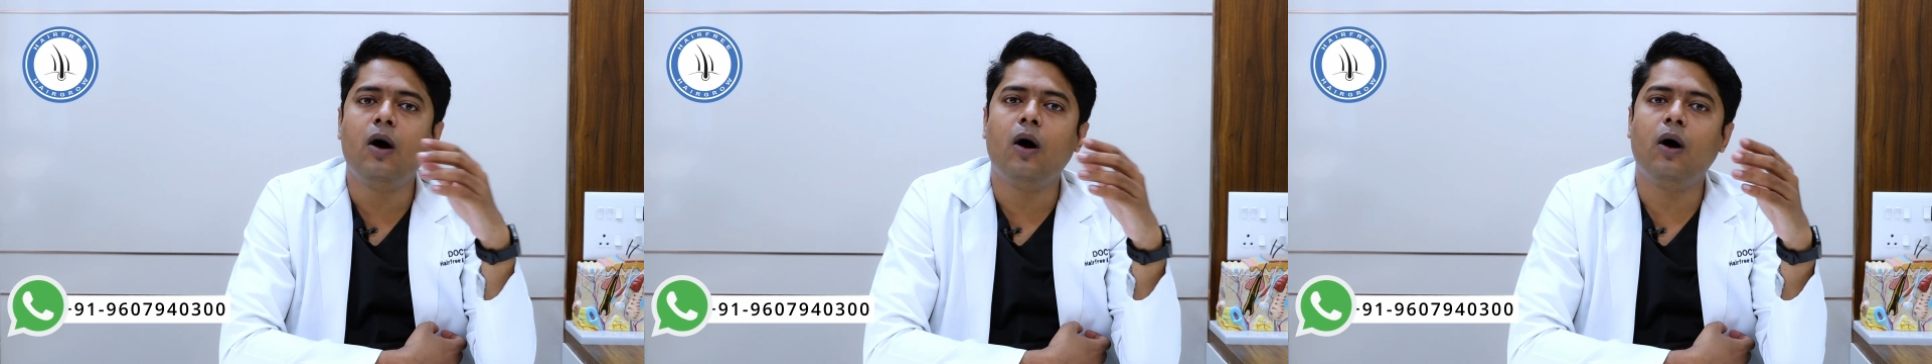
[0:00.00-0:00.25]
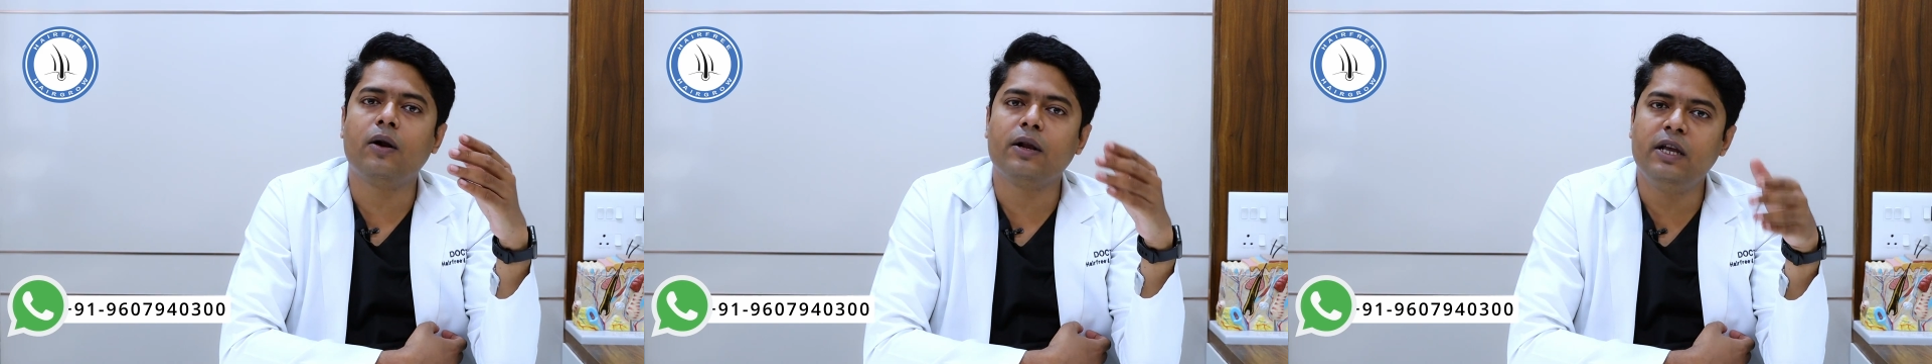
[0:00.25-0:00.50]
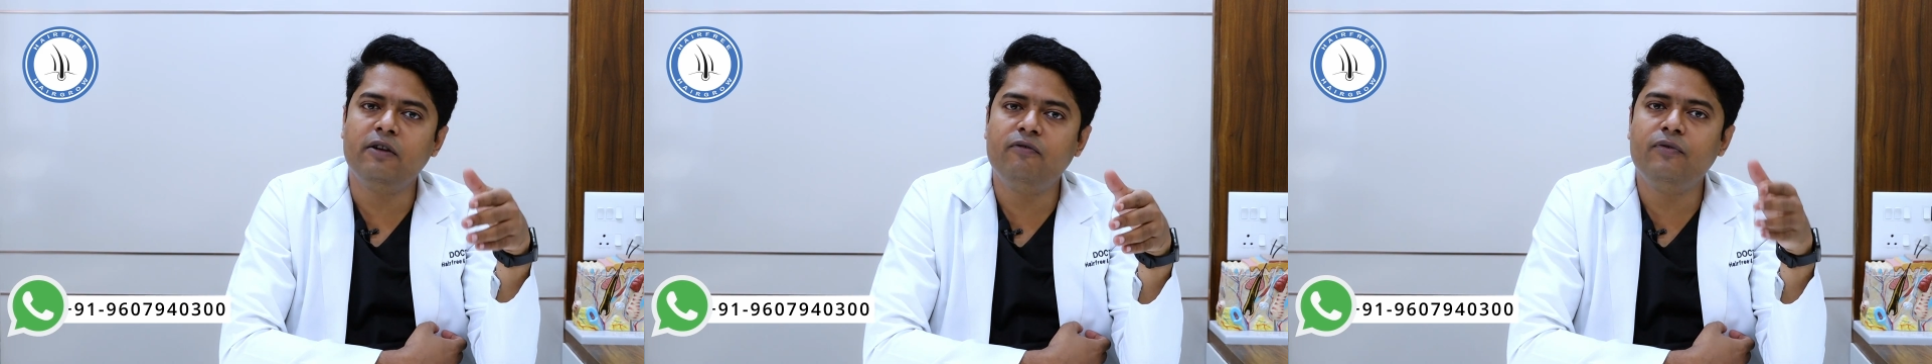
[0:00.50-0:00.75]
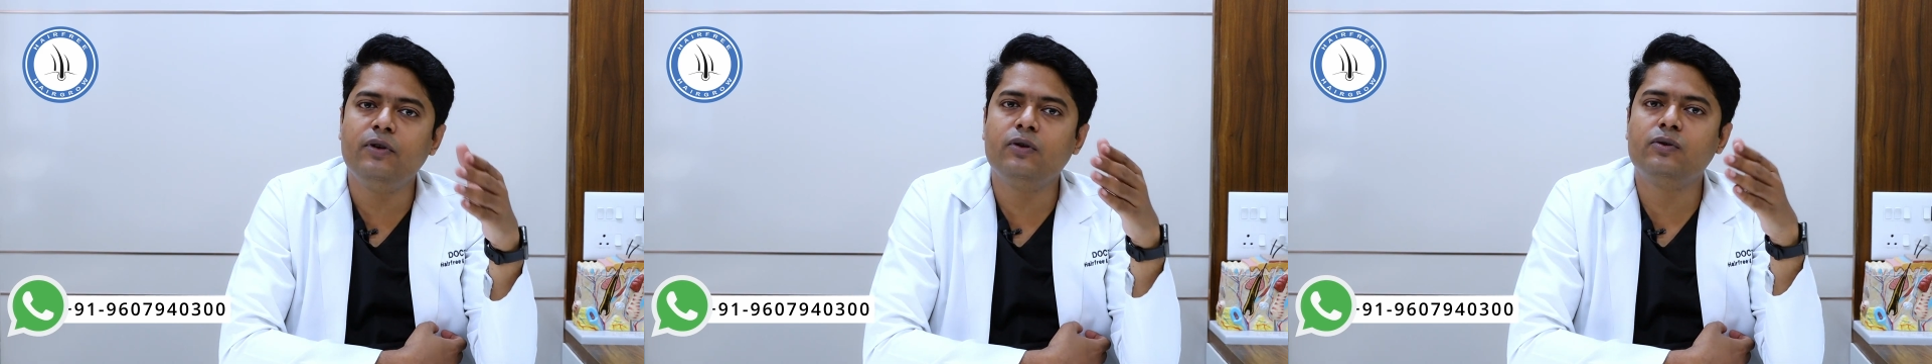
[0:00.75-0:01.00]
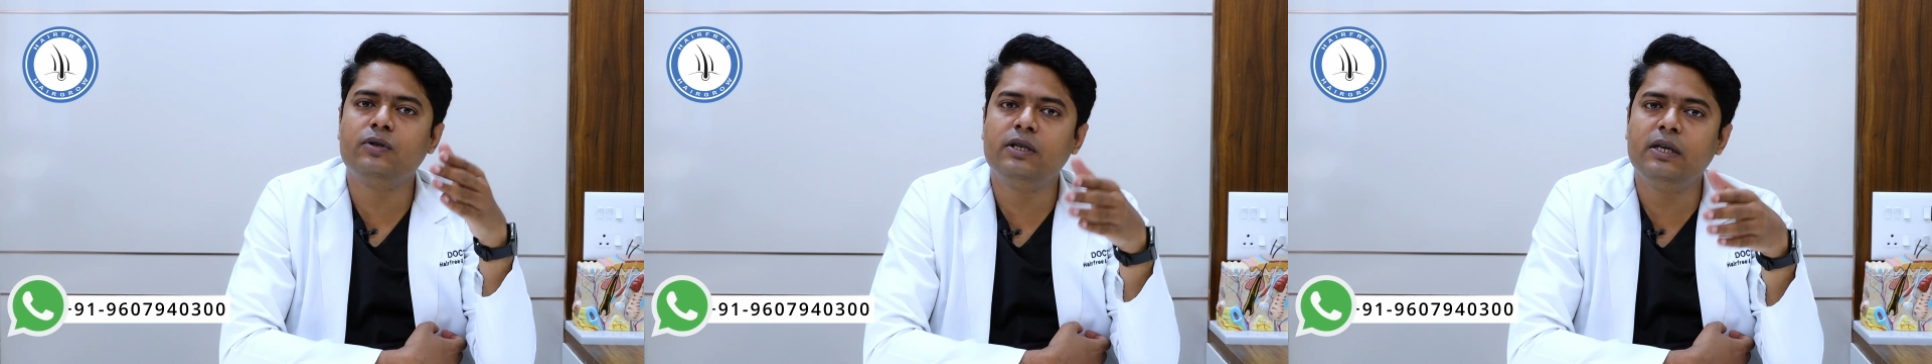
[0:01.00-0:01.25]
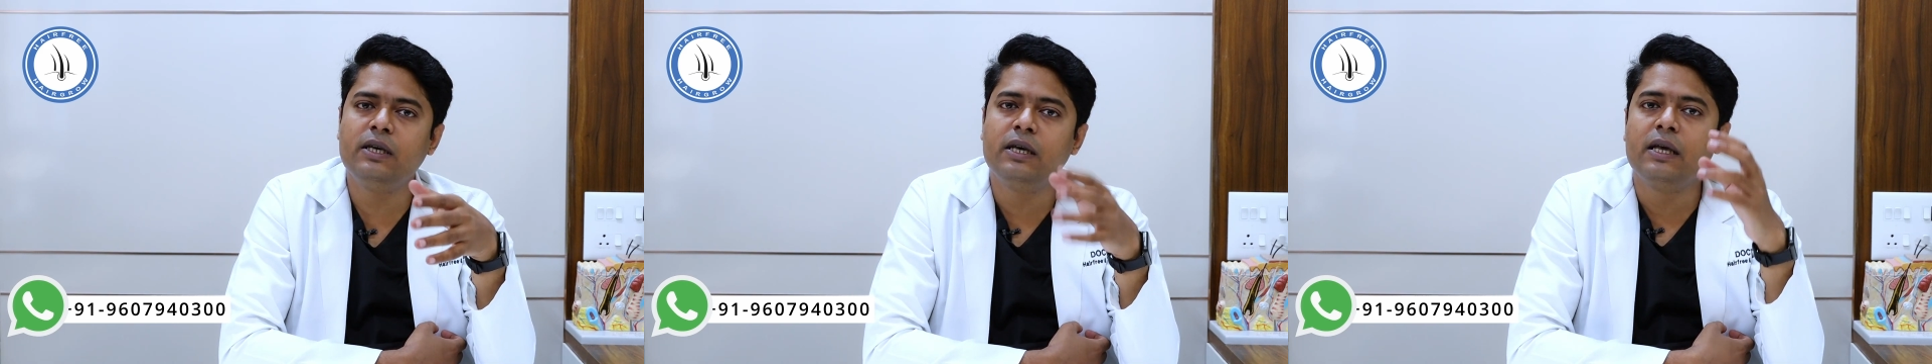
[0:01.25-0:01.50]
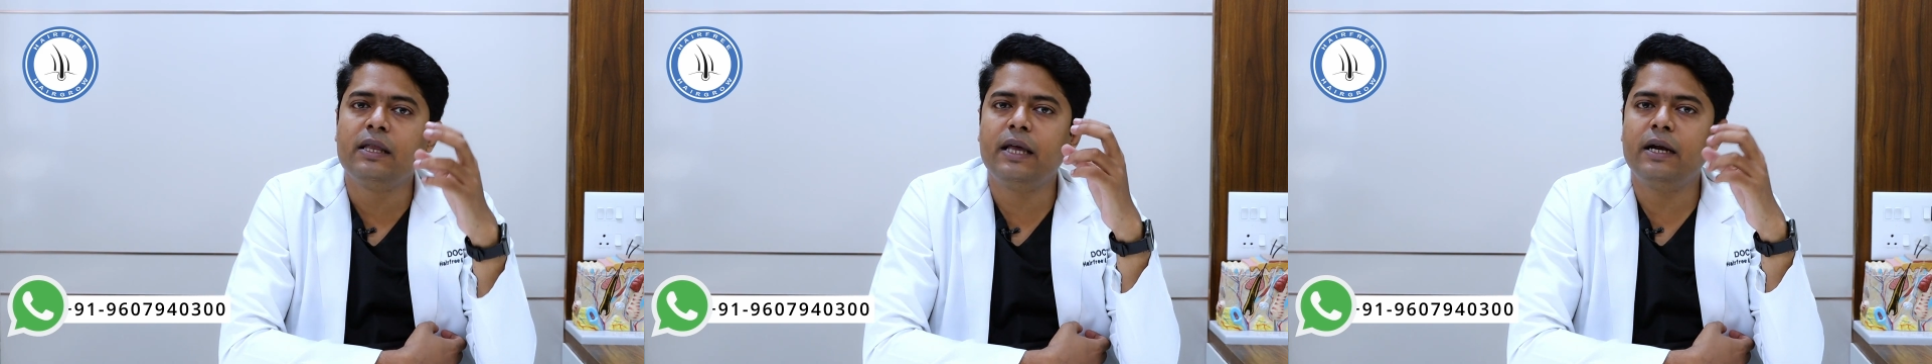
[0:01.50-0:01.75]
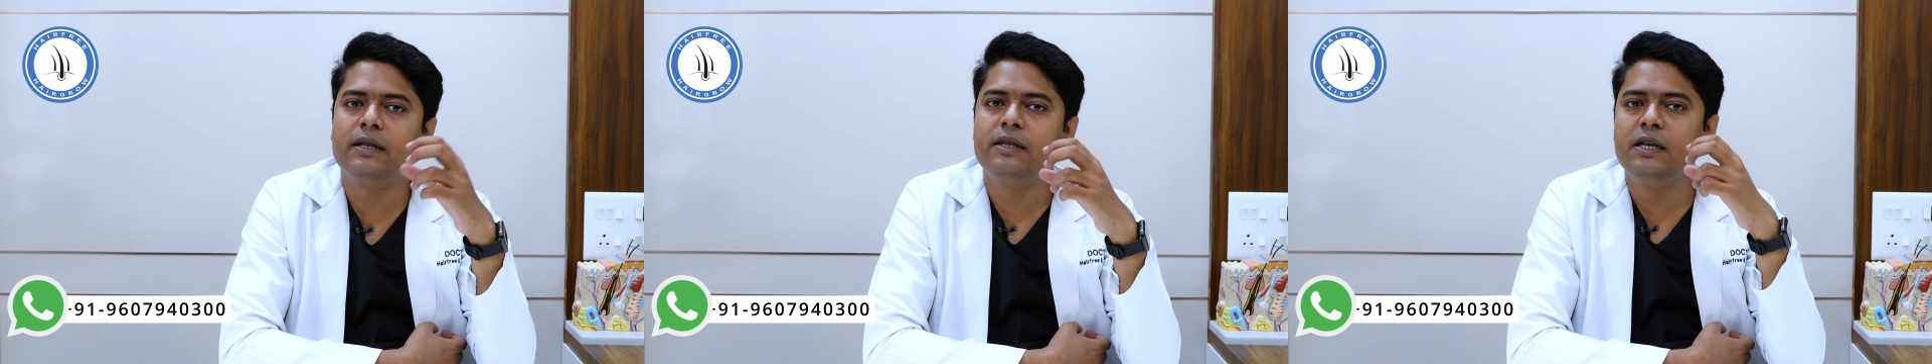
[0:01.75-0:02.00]
Or if you see
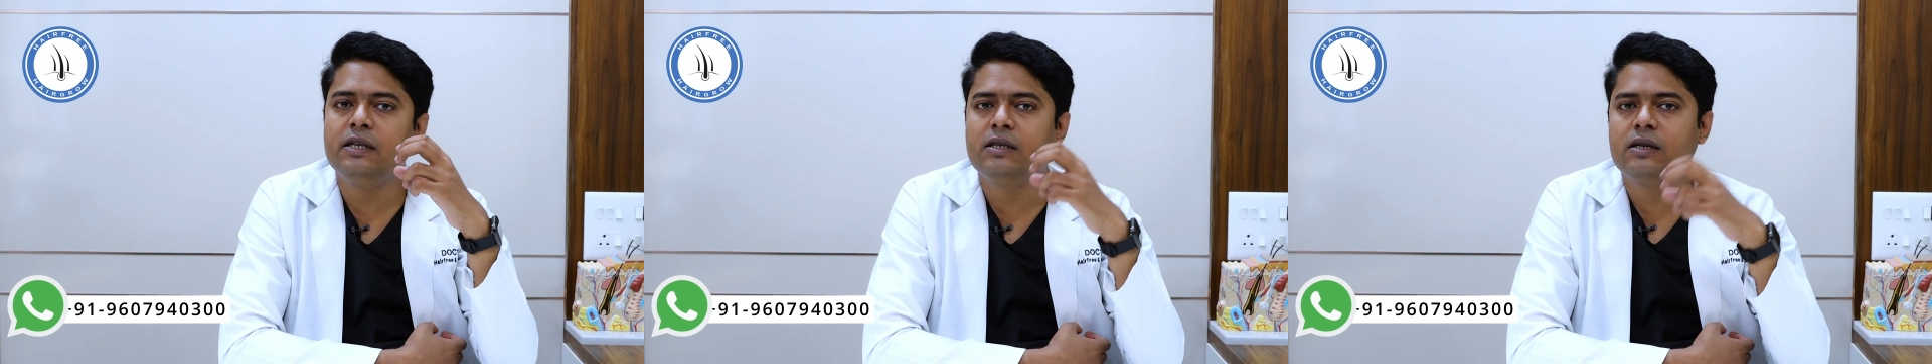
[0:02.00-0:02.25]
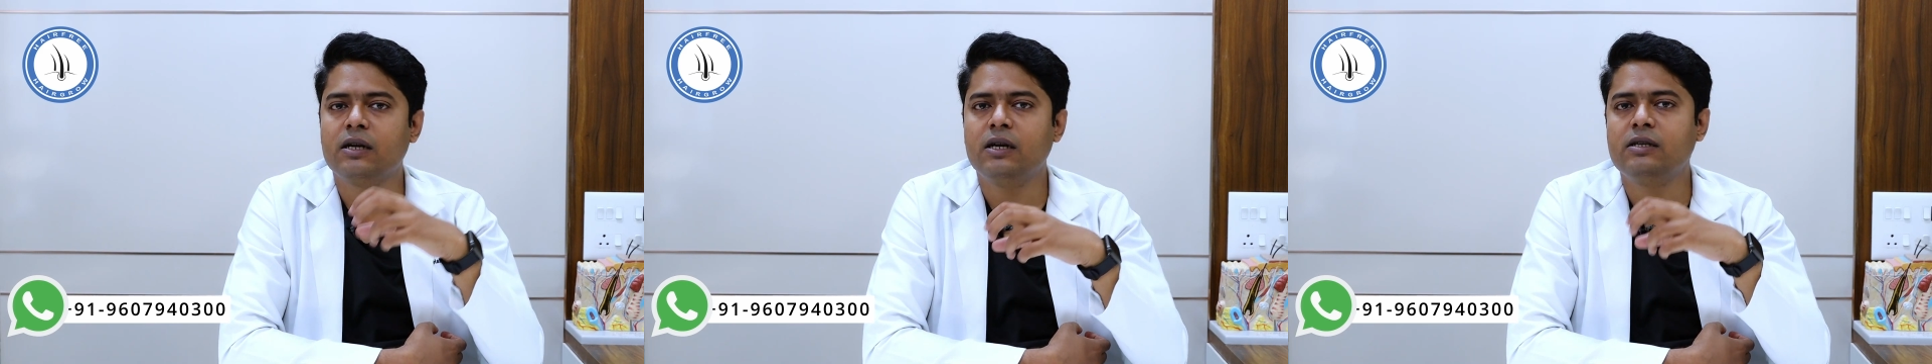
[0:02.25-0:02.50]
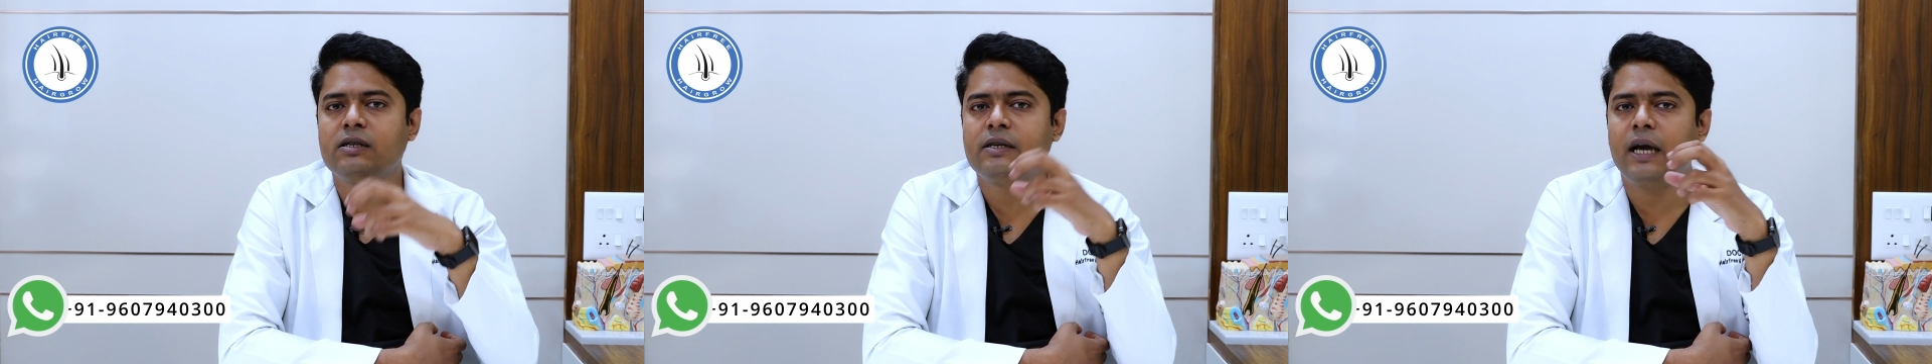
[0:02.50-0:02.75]
that this crust